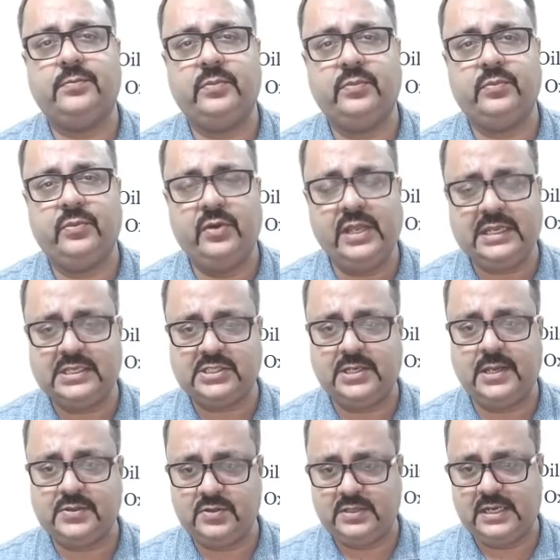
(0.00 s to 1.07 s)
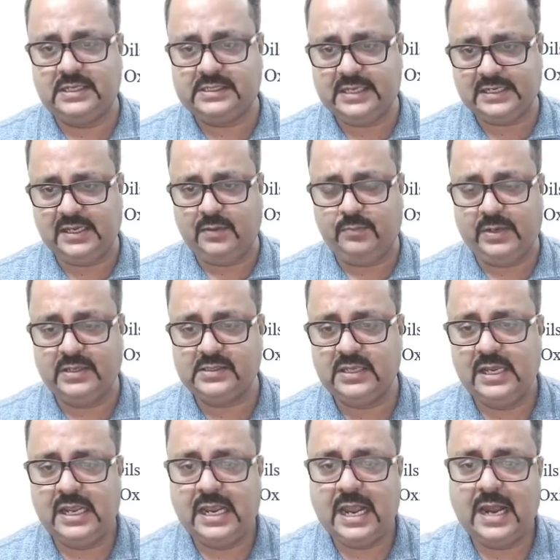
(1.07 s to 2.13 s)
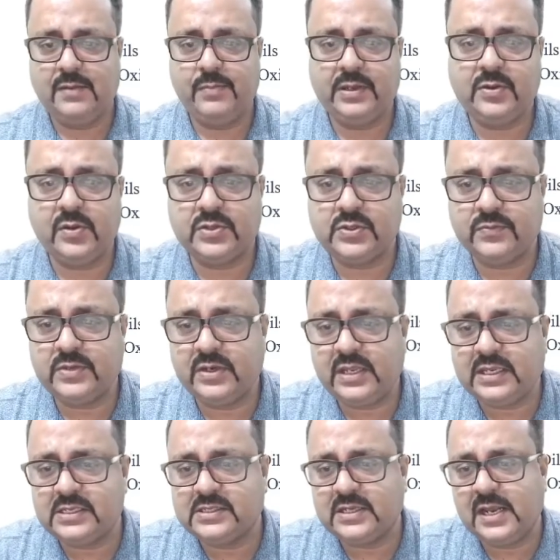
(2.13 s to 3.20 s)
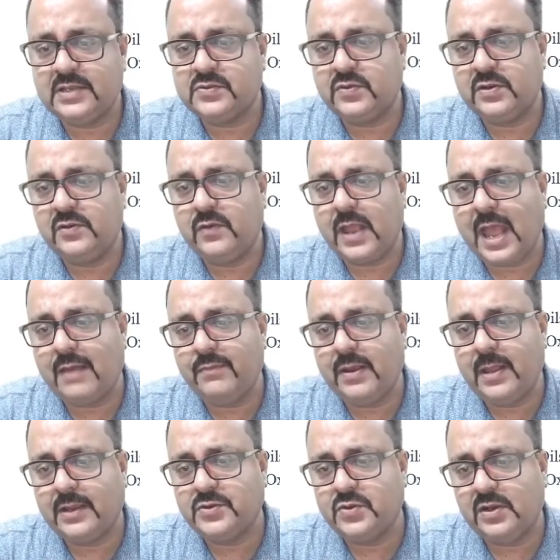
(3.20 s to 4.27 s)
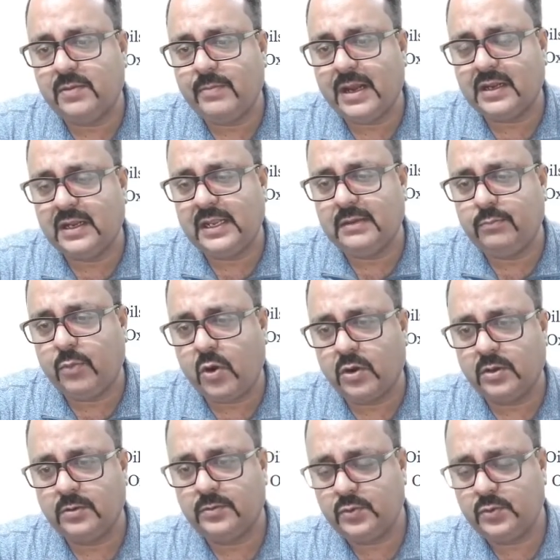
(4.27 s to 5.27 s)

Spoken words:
recrystallization that is taking place, and because of the recrystallization you have a actually metallic bond.